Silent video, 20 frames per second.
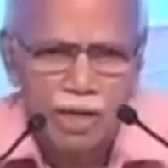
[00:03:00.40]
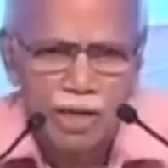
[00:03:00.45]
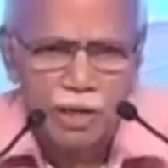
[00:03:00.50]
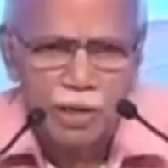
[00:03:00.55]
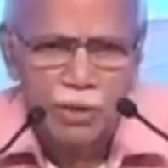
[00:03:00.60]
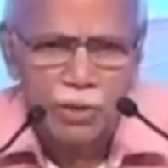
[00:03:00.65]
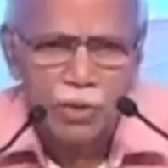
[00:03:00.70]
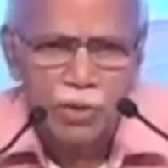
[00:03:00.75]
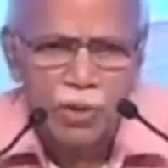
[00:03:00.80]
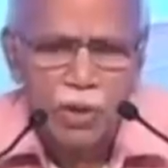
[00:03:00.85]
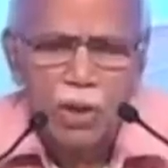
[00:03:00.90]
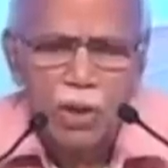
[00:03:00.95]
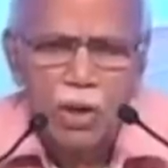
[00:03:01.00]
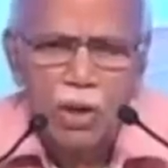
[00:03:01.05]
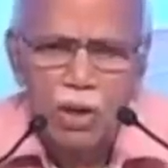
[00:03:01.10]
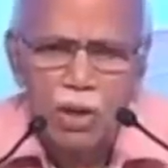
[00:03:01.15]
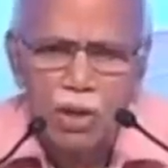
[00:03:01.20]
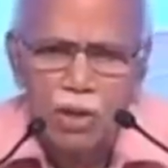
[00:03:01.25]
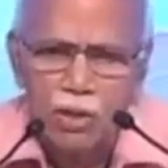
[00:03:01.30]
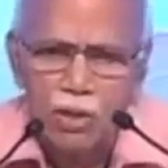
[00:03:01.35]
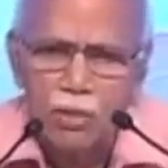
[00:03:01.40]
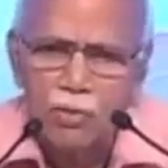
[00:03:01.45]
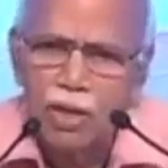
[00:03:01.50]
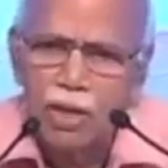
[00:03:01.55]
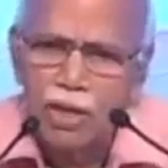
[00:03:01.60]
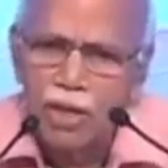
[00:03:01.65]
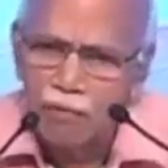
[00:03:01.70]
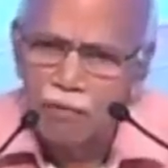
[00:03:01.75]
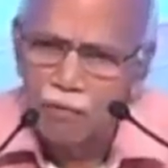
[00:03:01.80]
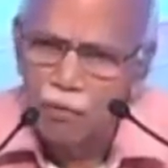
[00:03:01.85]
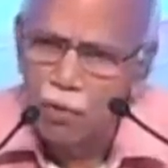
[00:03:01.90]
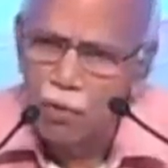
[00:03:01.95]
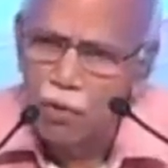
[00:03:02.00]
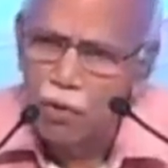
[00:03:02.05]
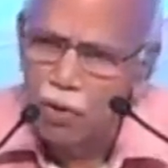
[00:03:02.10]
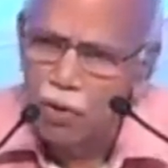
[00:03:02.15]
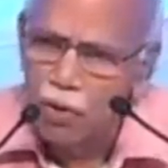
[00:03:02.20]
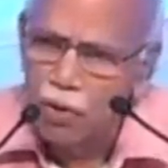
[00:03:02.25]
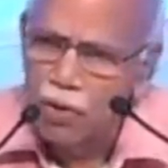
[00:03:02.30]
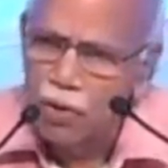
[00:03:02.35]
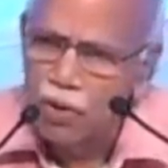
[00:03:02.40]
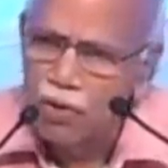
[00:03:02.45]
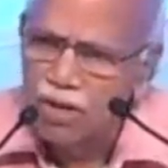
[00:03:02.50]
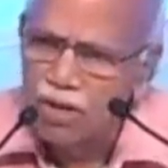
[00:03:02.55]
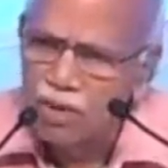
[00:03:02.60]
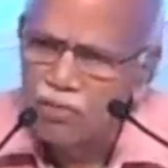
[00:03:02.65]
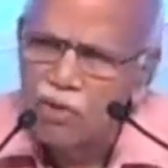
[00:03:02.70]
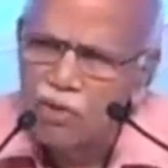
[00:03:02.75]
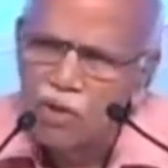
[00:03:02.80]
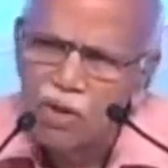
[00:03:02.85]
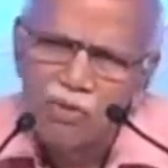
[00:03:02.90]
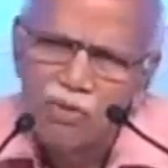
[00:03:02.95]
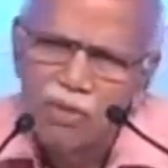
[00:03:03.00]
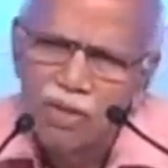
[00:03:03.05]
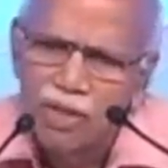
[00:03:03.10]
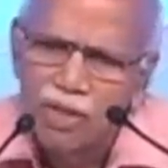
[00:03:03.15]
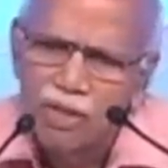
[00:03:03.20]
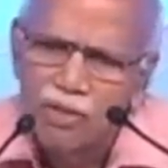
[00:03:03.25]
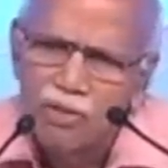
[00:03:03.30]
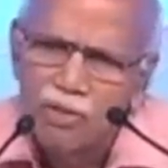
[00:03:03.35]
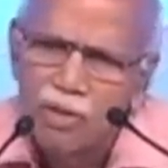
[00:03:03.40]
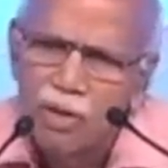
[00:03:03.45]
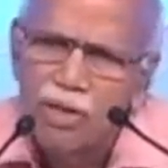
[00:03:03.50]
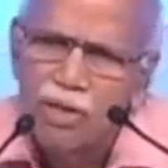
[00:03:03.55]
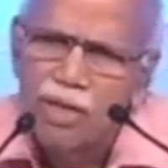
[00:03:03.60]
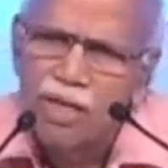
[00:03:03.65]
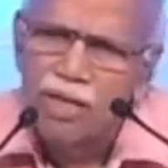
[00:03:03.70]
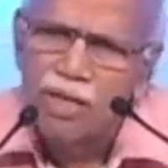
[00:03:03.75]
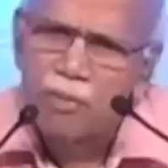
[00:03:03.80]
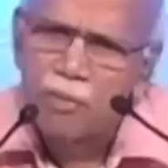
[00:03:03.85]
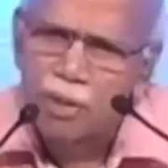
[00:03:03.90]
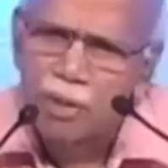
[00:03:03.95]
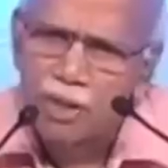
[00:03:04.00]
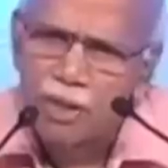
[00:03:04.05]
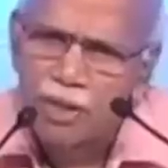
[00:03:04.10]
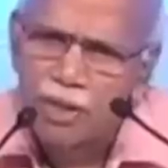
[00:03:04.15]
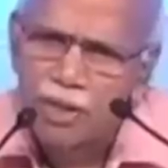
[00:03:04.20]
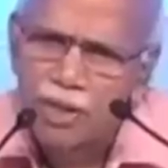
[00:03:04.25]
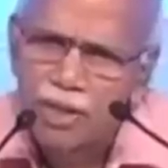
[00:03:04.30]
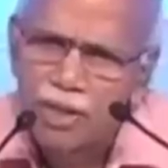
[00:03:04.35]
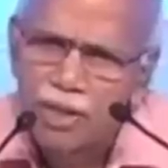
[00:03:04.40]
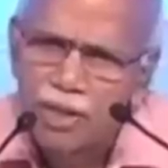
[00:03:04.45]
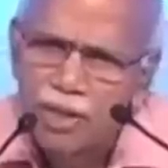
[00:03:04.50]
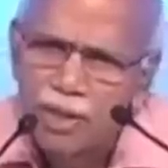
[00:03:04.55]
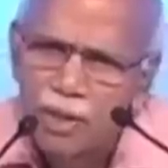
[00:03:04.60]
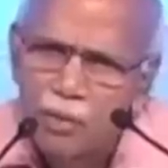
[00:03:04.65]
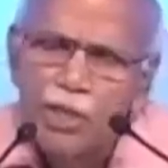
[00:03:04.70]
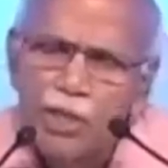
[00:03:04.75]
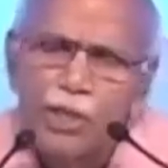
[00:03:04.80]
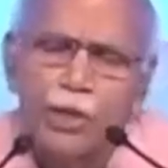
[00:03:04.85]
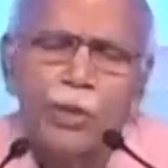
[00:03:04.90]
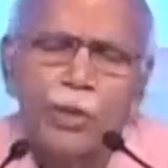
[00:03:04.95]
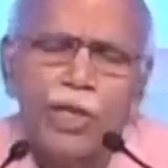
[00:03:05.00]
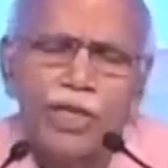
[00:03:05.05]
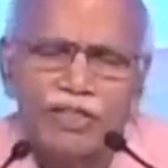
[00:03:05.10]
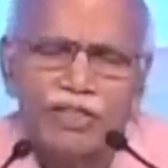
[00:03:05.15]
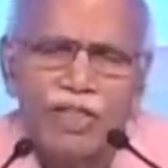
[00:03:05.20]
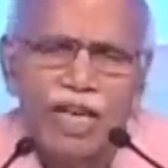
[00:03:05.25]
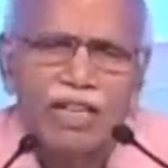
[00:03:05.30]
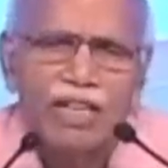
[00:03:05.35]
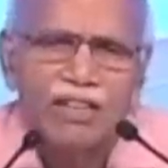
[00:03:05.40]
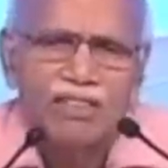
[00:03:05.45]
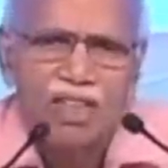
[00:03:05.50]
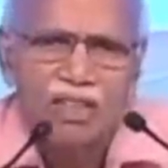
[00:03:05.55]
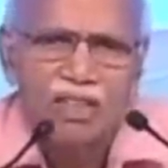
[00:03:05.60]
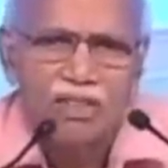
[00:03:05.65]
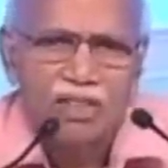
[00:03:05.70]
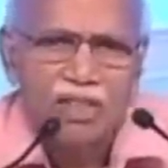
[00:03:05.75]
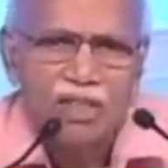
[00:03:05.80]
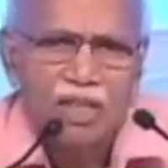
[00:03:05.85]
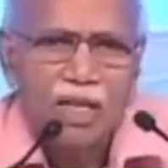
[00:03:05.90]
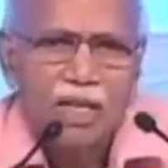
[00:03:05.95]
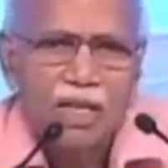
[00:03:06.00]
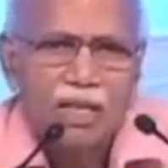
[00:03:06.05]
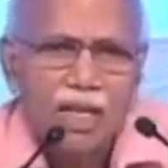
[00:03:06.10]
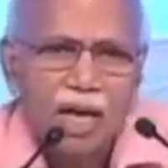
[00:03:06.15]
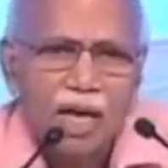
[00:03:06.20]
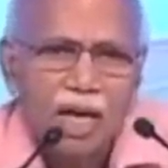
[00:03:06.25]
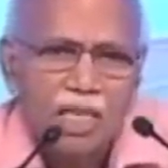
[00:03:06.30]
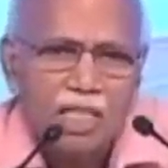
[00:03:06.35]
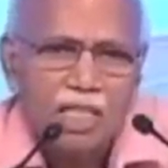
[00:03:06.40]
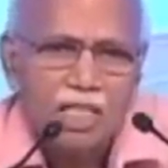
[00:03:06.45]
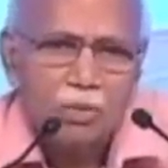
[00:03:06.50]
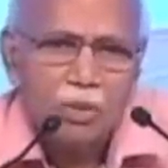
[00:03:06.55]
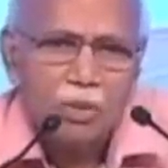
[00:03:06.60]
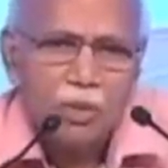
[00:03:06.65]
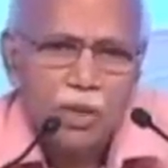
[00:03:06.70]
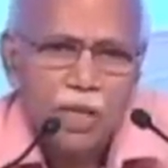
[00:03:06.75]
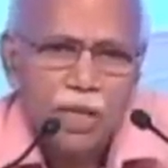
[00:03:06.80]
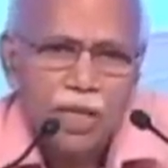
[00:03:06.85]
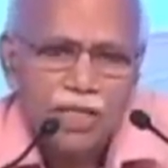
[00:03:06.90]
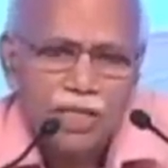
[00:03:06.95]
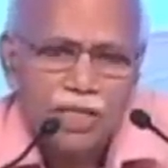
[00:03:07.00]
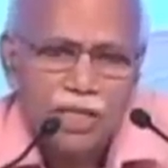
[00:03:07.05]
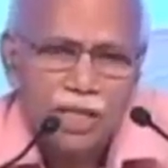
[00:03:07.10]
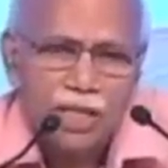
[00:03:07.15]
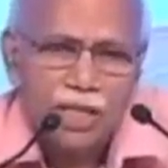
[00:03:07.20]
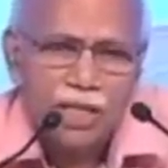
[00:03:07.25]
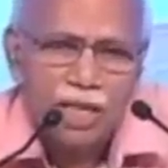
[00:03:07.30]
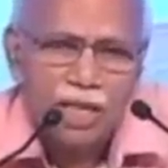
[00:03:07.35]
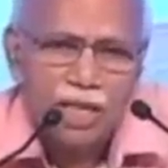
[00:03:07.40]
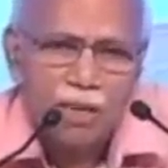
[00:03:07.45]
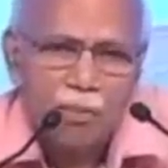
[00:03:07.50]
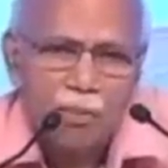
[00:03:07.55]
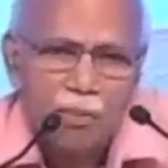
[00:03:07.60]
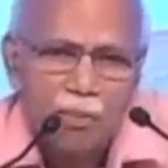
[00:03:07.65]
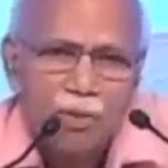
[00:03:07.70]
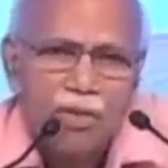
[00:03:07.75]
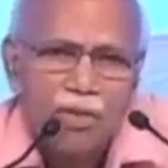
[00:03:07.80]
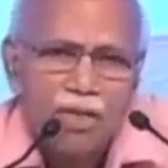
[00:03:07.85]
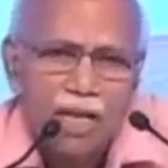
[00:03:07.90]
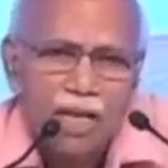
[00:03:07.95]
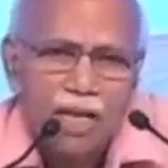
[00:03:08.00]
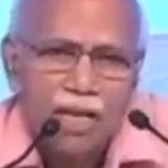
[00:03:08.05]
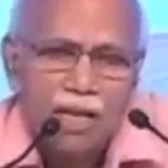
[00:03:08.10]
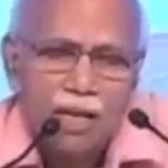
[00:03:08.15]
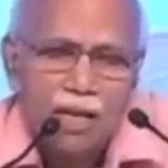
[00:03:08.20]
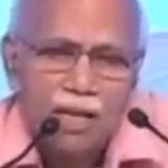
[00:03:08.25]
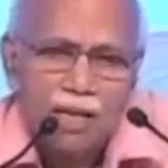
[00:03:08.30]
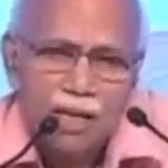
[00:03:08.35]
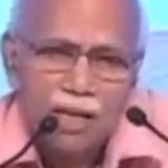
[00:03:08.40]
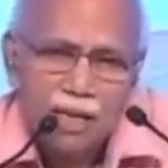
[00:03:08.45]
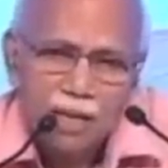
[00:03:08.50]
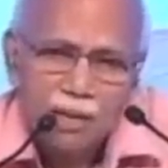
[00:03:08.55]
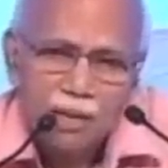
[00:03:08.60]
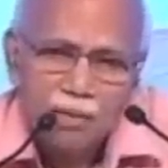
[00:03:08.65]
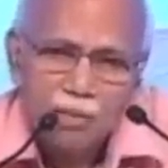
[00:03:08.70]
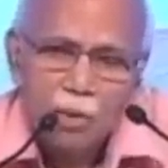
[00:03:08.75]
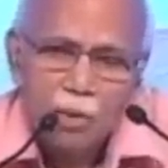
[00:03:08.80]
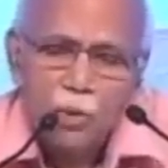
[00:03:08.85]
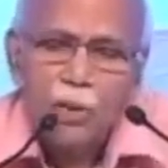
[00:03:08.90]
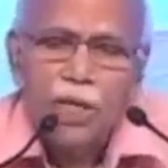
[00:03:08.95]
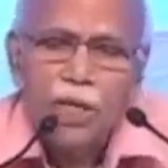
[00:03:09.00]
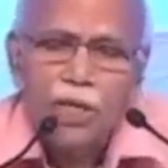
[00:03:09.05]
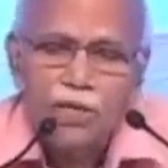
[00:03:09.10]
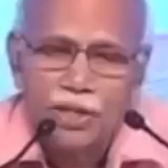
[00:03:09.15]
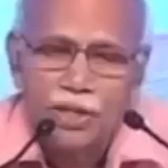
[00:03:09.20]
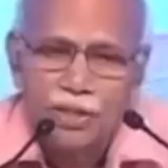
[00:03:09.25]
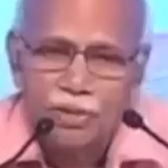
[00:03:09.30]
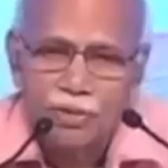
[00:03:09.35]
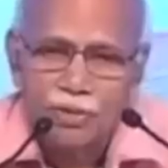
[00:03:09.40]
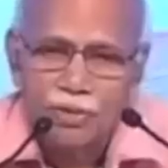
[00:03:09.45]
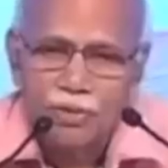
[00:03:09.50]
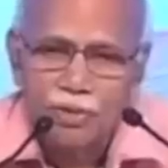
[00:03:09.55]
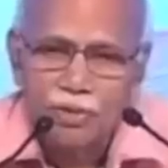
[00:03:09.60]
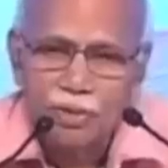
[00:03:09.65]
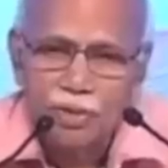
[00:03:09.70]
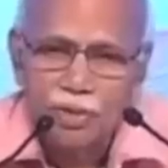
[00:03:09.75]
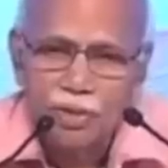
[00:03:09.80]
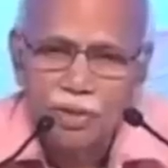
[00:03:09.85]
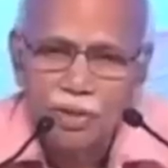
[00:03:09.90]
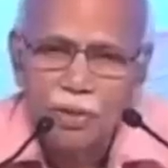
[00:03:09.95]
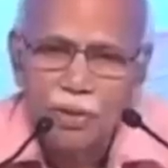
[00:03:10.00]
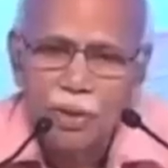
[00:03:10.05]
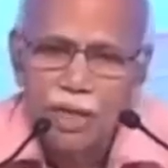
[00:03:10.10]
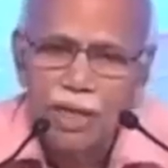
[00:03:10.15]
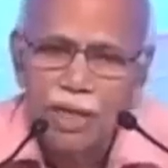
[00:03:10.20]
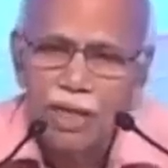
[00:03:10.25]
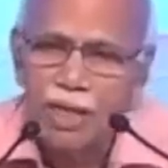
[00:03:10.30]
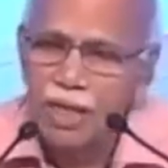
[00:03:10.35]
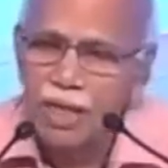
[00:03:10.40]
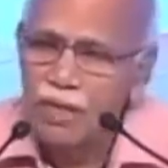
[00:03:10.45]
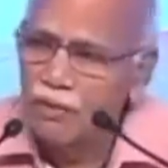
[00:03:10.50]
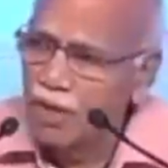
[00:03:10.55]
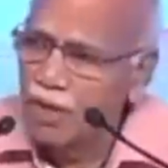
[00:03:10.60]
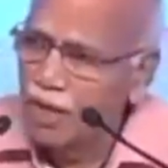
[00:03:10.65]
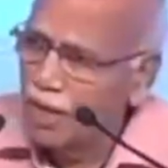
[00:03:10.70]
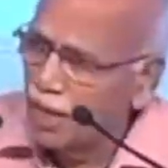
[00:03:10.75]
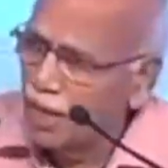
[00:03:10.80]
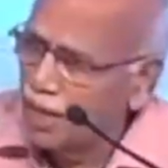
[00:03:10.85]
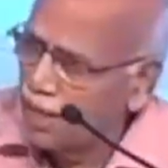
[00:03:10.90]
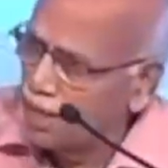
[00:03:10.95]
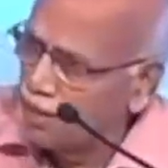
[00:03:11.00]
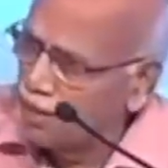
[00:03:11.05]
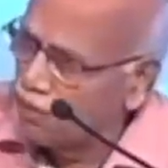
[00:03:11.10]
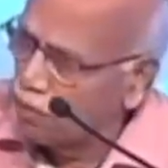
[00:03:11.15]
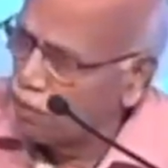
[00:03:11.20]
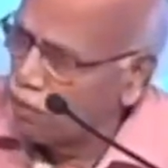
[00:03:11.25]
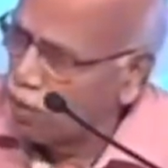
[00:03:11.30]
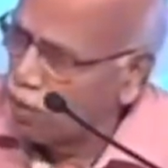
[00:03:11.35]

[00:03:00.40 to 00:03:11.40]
you, or you will get a phone call or some sort of a thing. It's called telepathy. Which today science says transmutation, telemutation. You can convey an idea from one